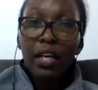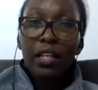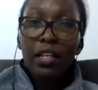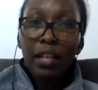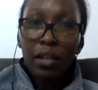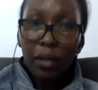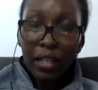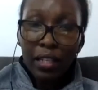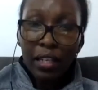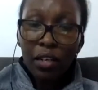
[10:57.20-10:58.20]
then look
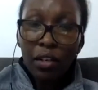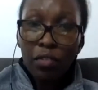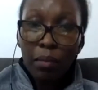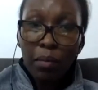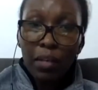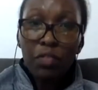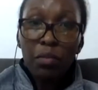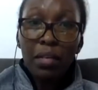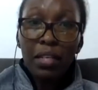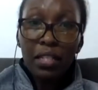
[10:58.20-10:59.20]
at the legal frameworks
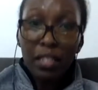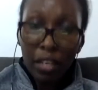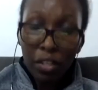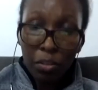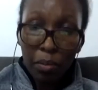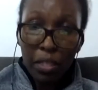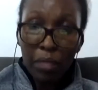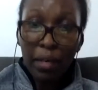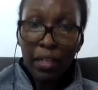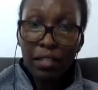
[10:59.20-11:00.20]
from an international
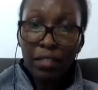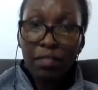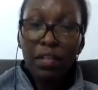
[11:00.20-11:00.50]
perspective.